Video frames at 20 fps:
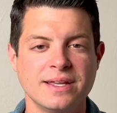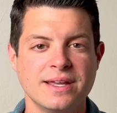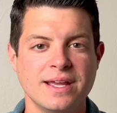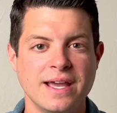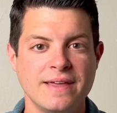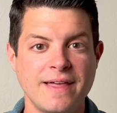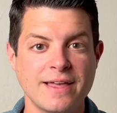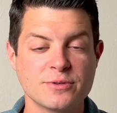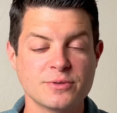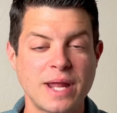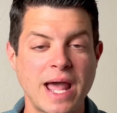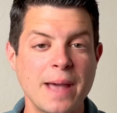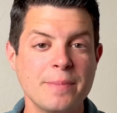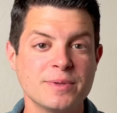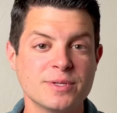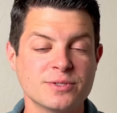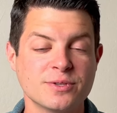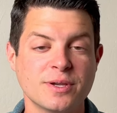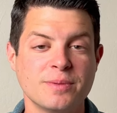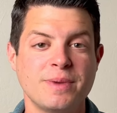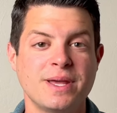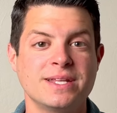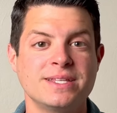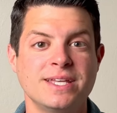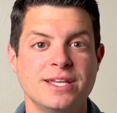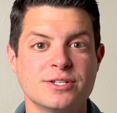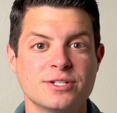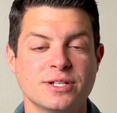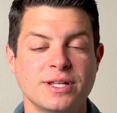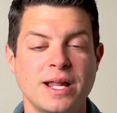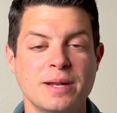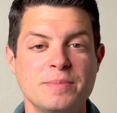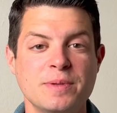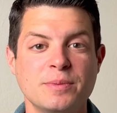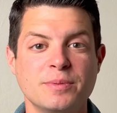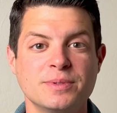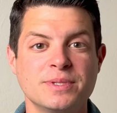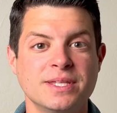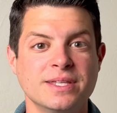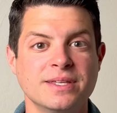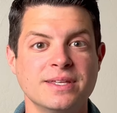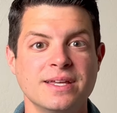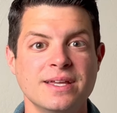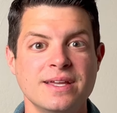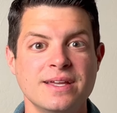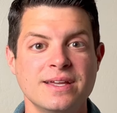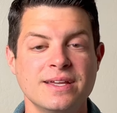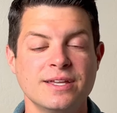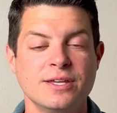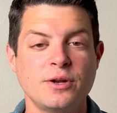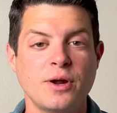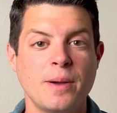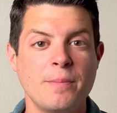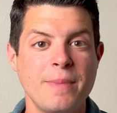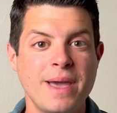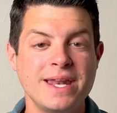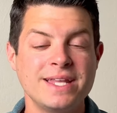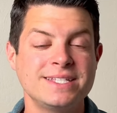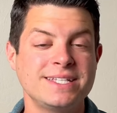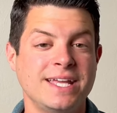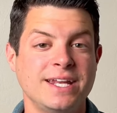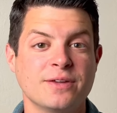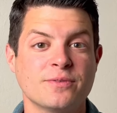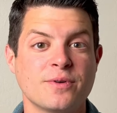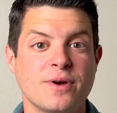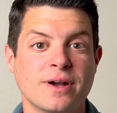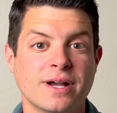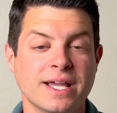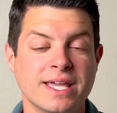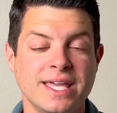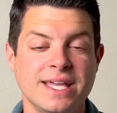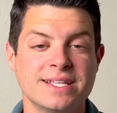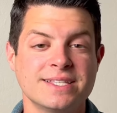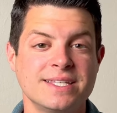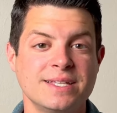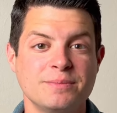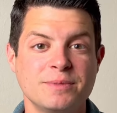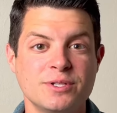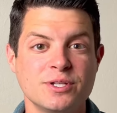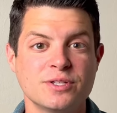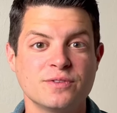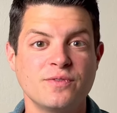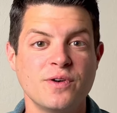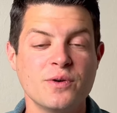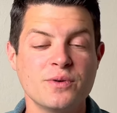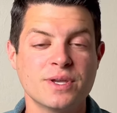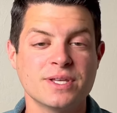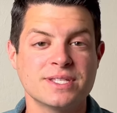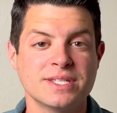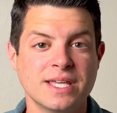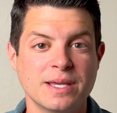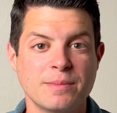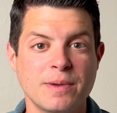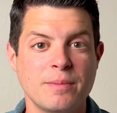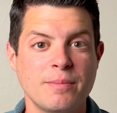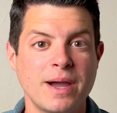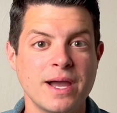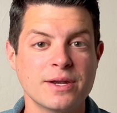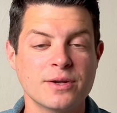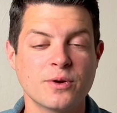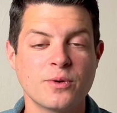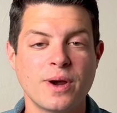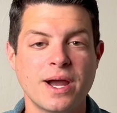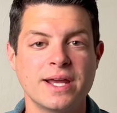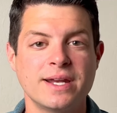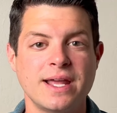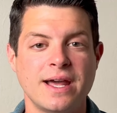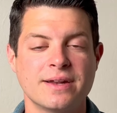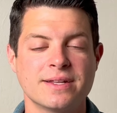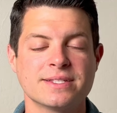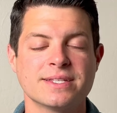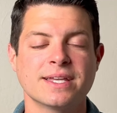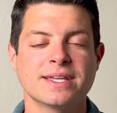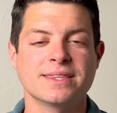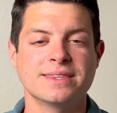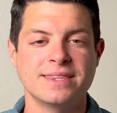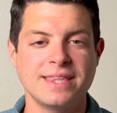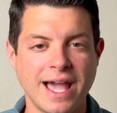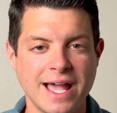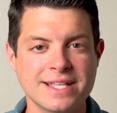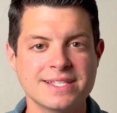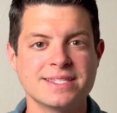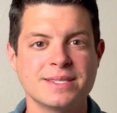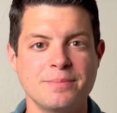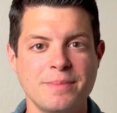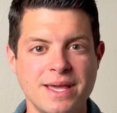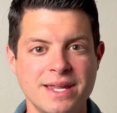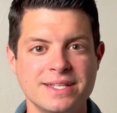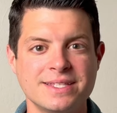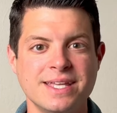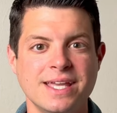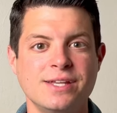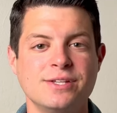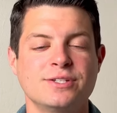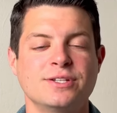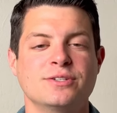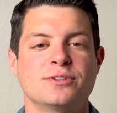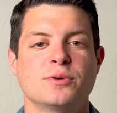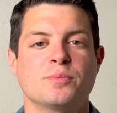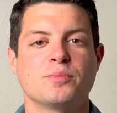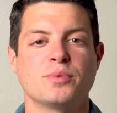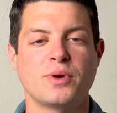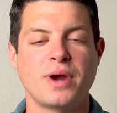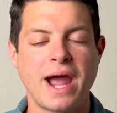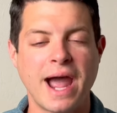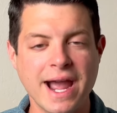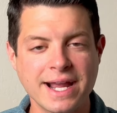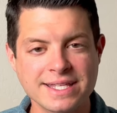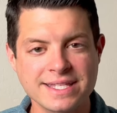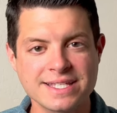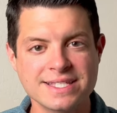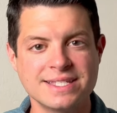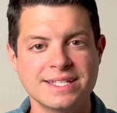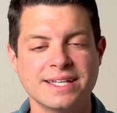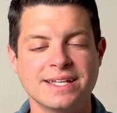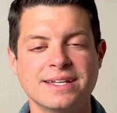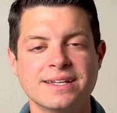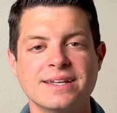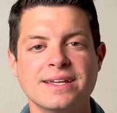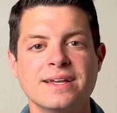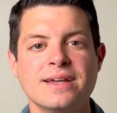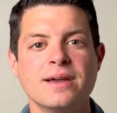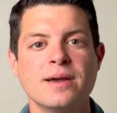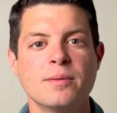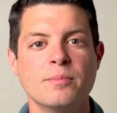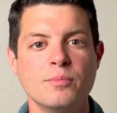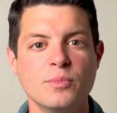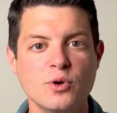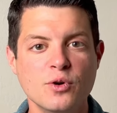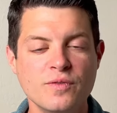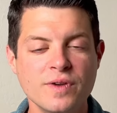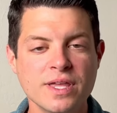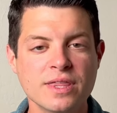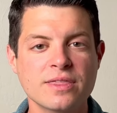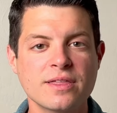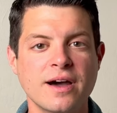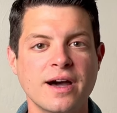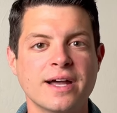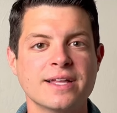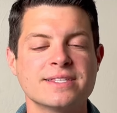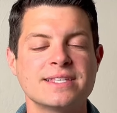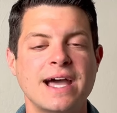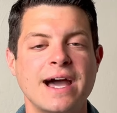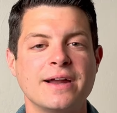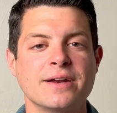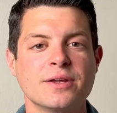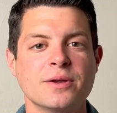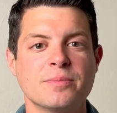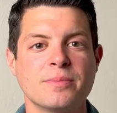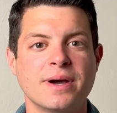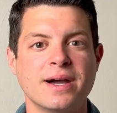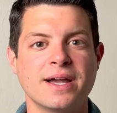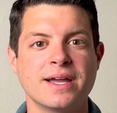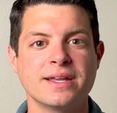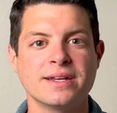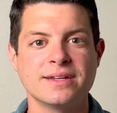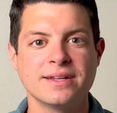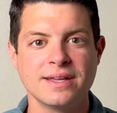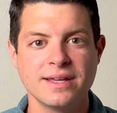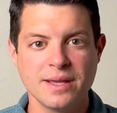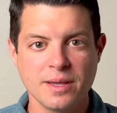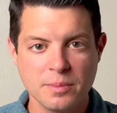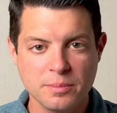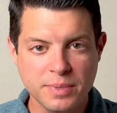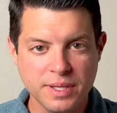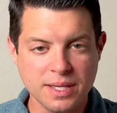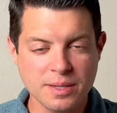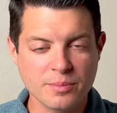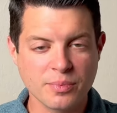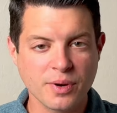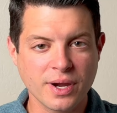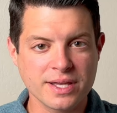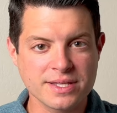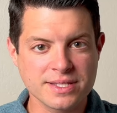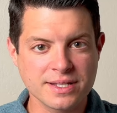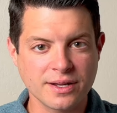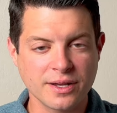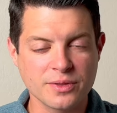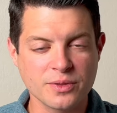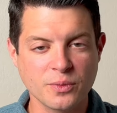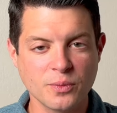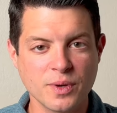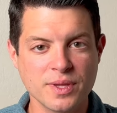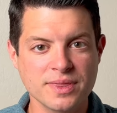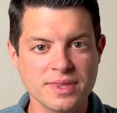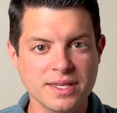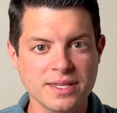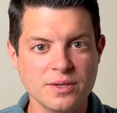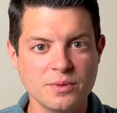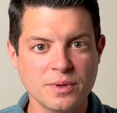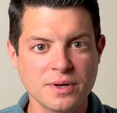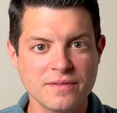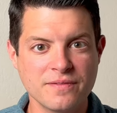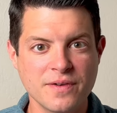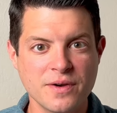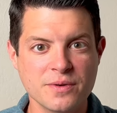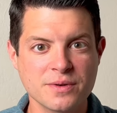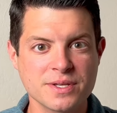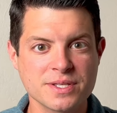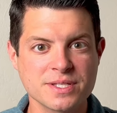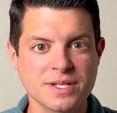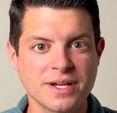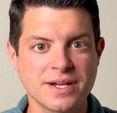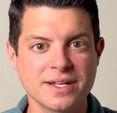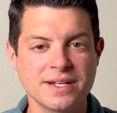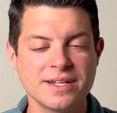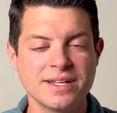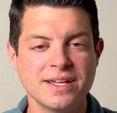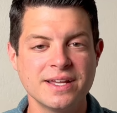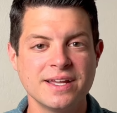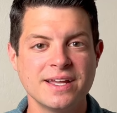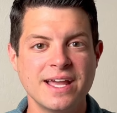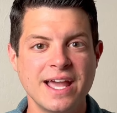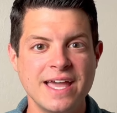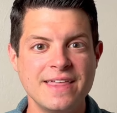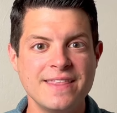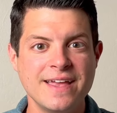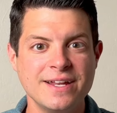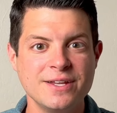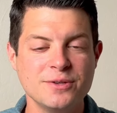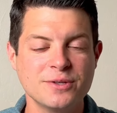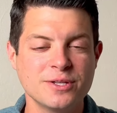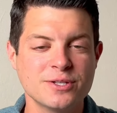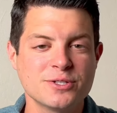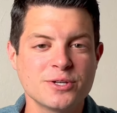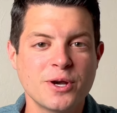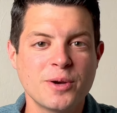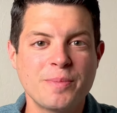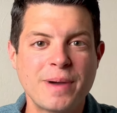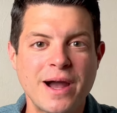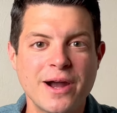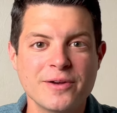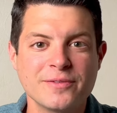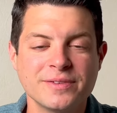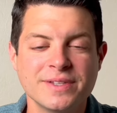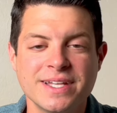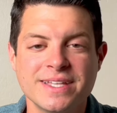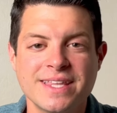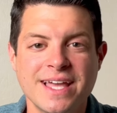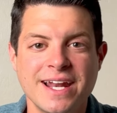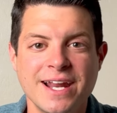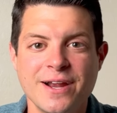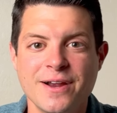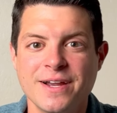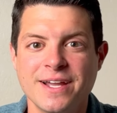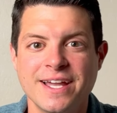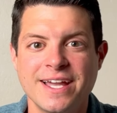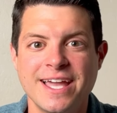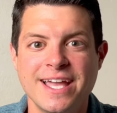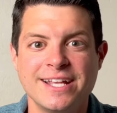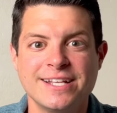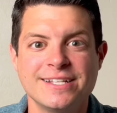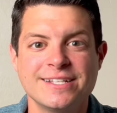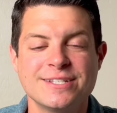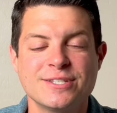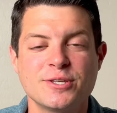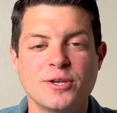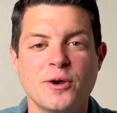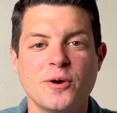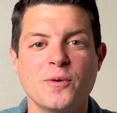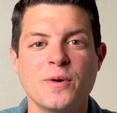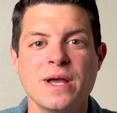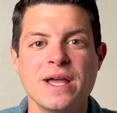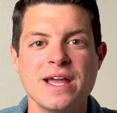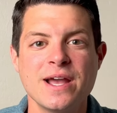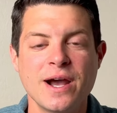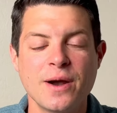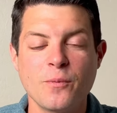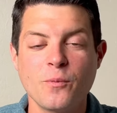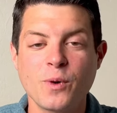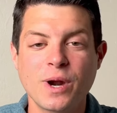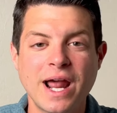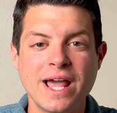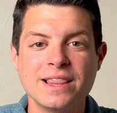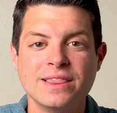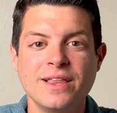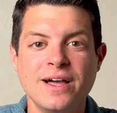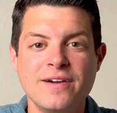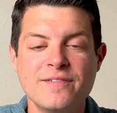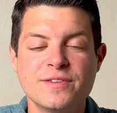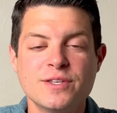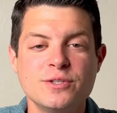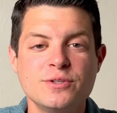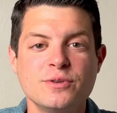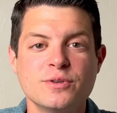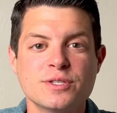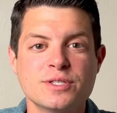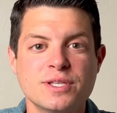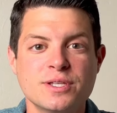And that's what happens during meditation. A lot of people think, I'm meditating wrong. I can't seem to just focus and get my mind to quiet down. It's like, that's the meditation. You're practicing moving thoughts out of your mind, being present on the one thing you want to focus on, and then you can show up powerfully in that area. And so what I love to do is